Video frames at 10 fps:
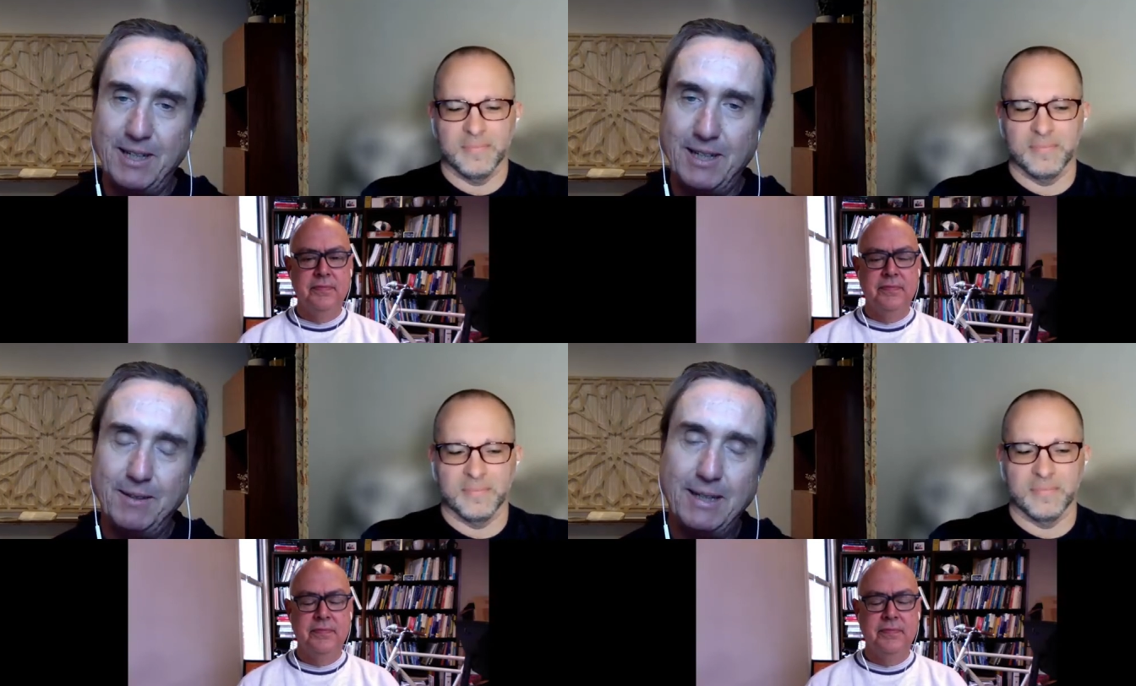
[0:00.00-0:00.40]

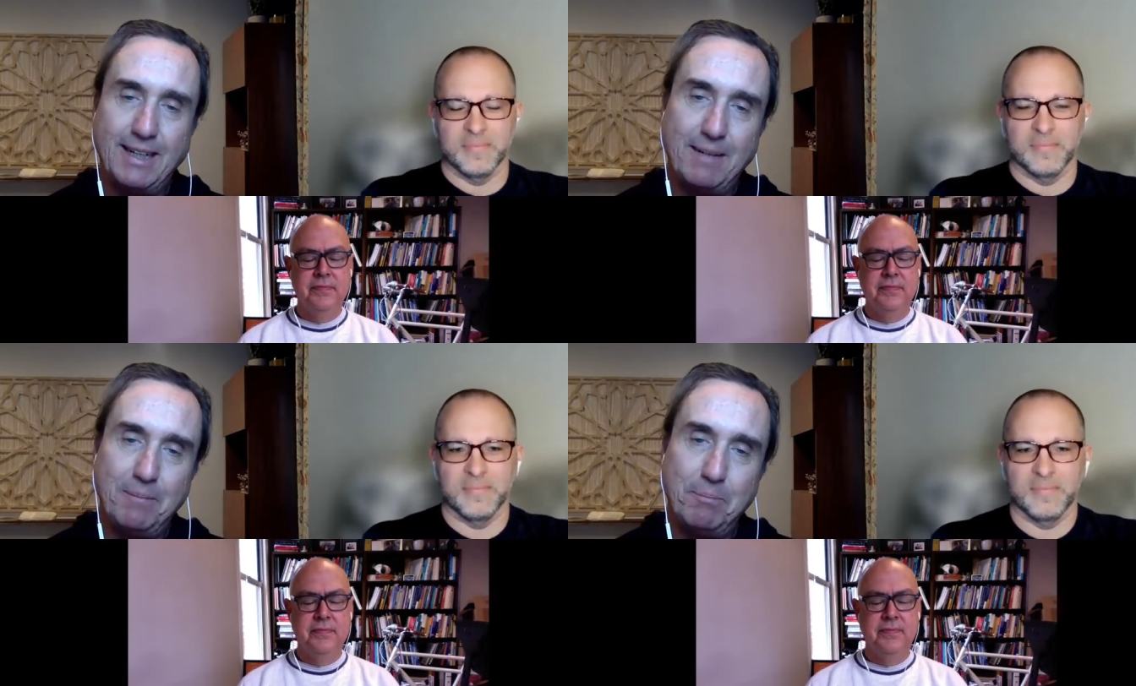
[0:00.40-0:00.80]

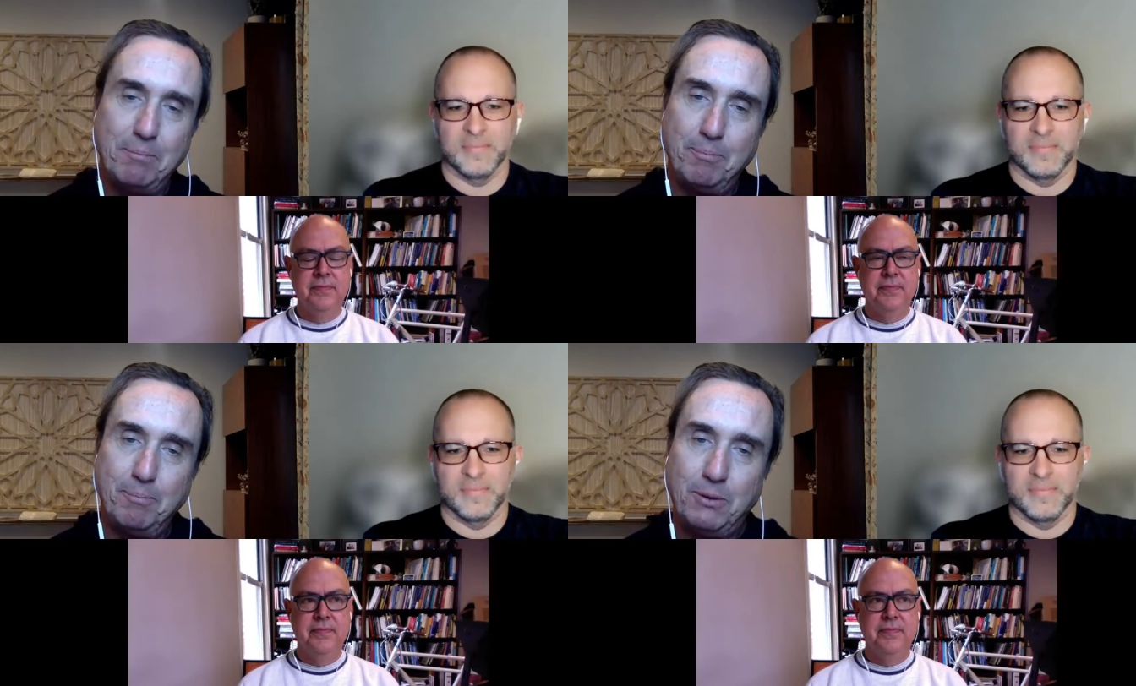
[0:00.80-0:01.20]
Speaker 1: at
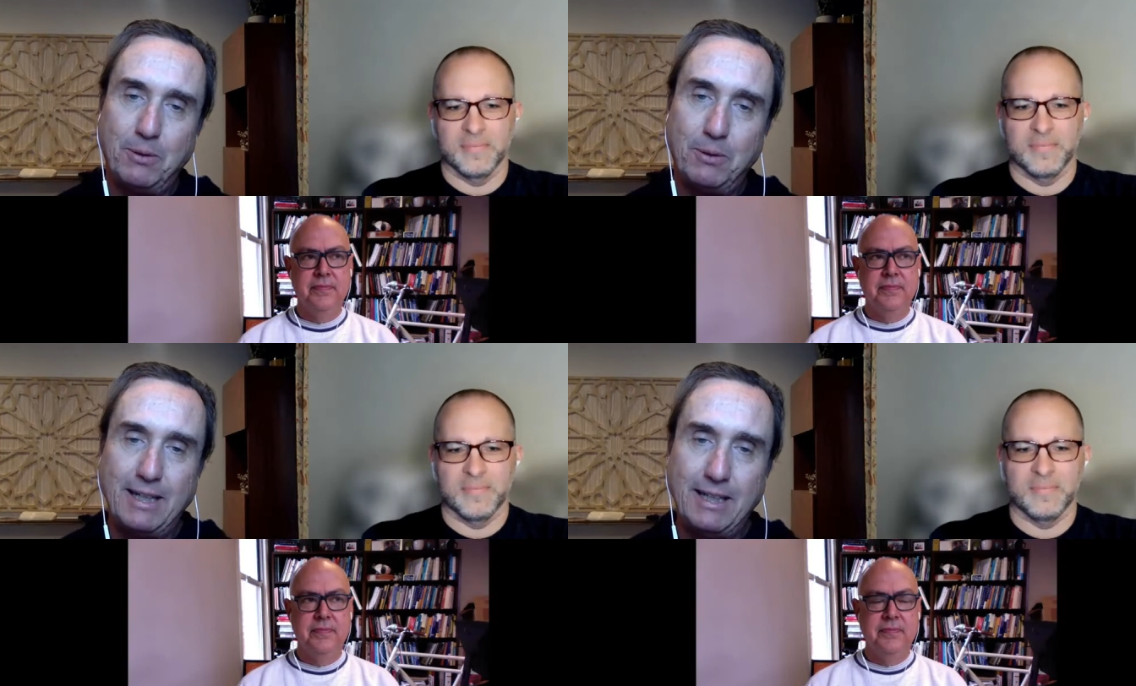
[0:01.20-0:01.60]

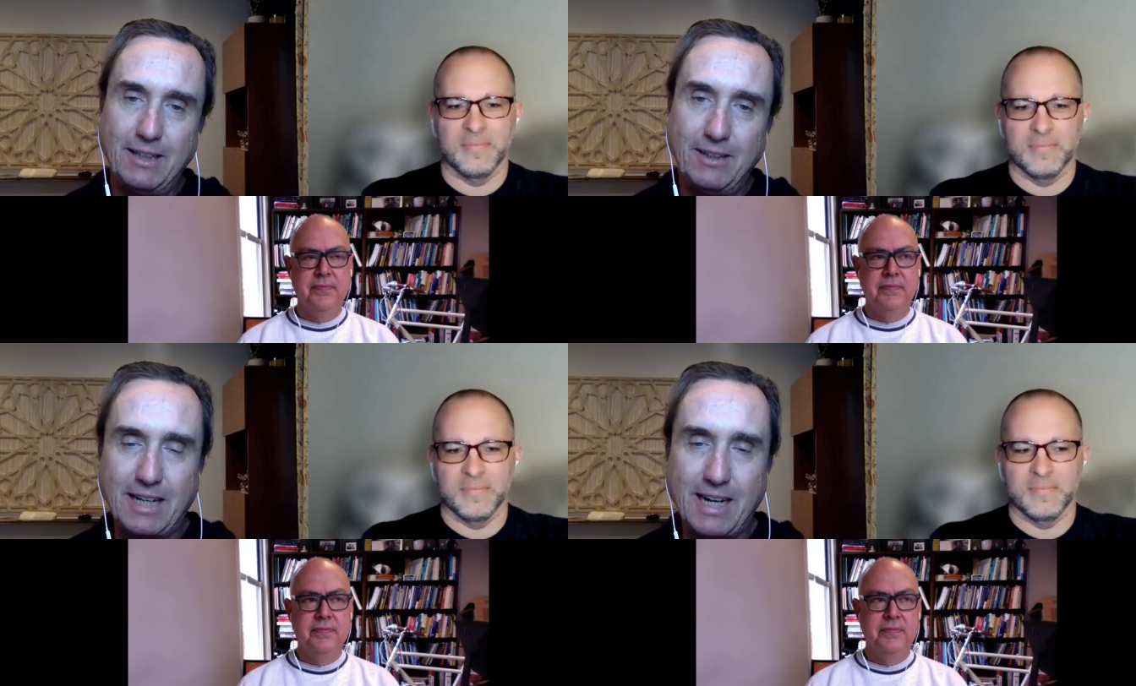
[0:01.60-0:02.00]
BYU, and
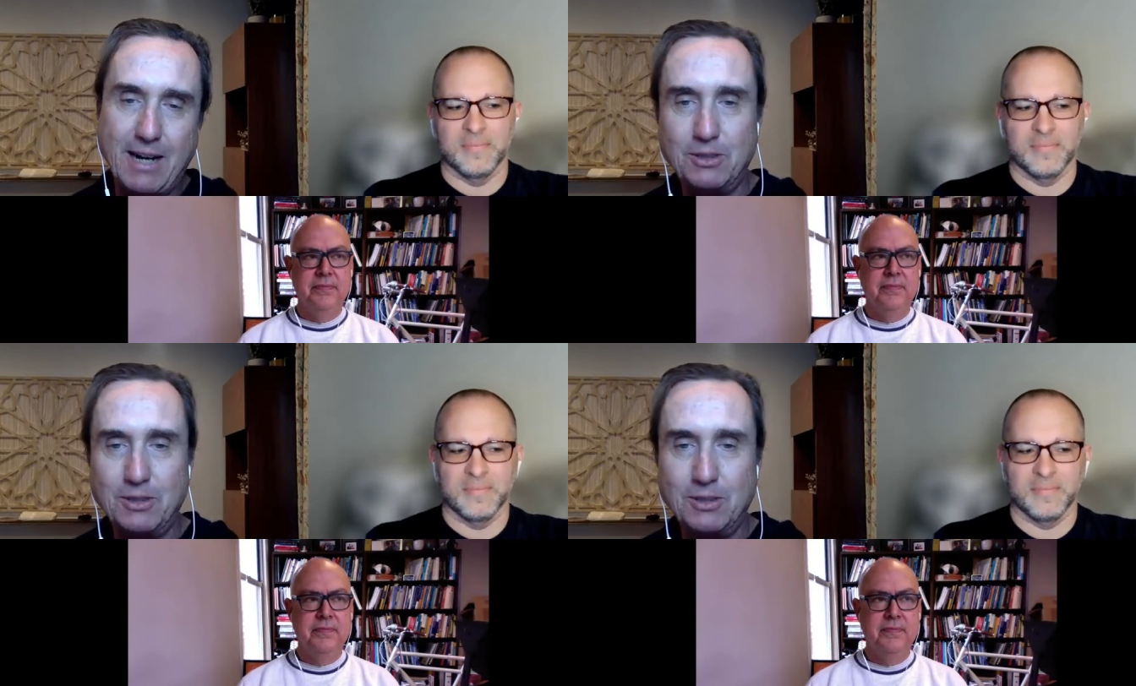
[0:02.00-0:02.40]
I
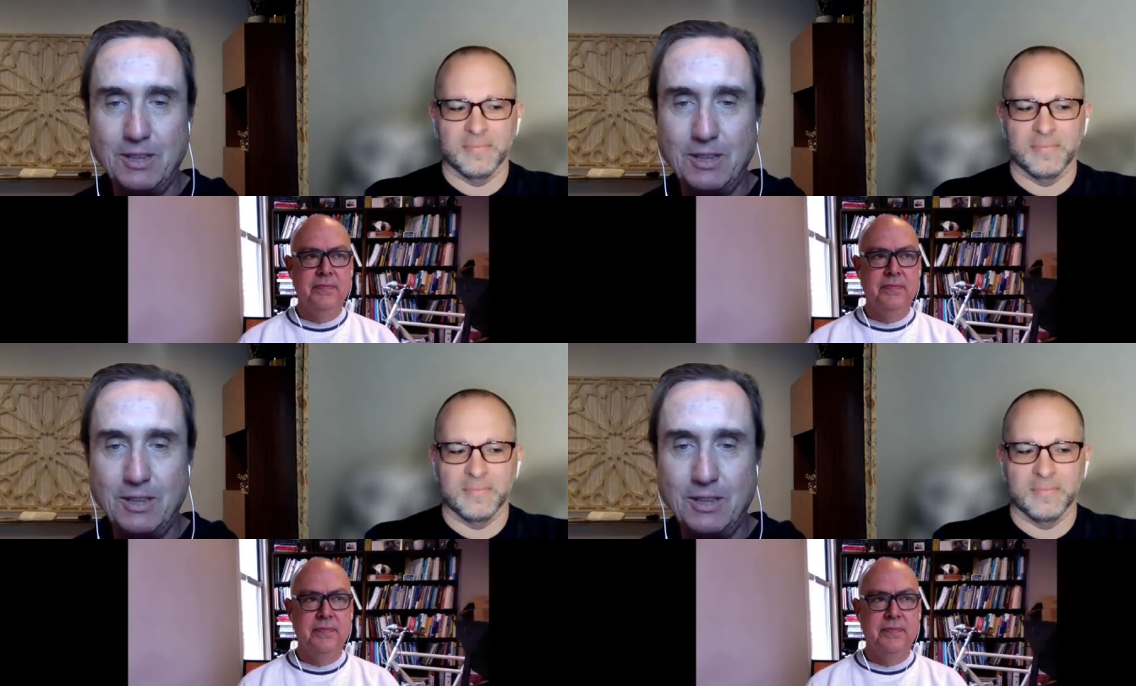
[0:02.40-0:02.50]
was